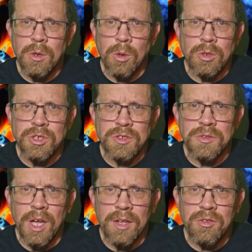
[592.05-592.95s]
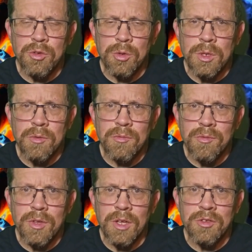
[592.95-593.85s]
Or just not do it
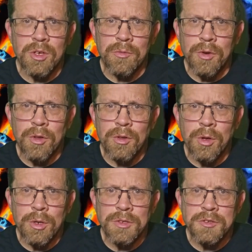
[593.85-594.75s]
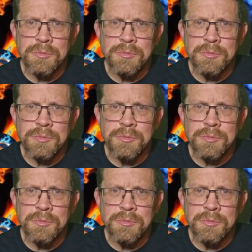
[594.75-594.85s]
until further notice?